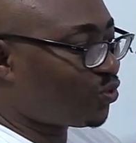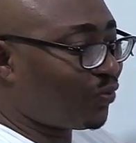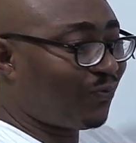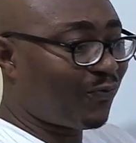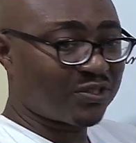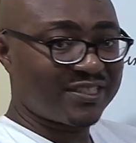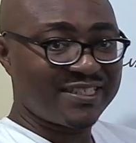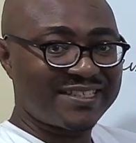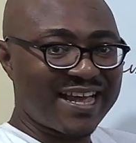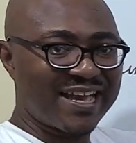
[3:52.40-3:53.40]
2
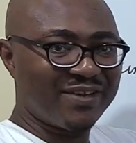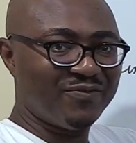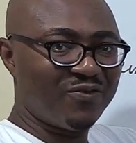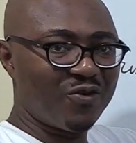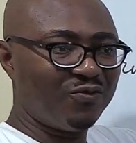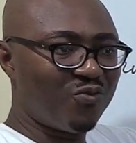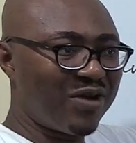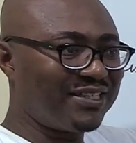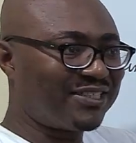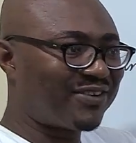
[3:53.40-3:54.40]
forces are involved.
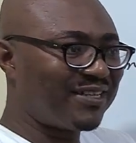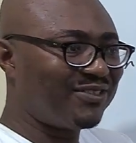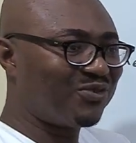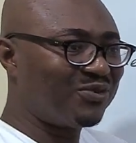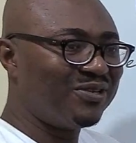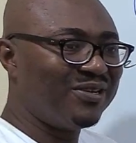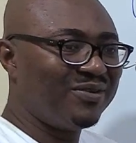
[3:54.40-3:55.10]
One is trying to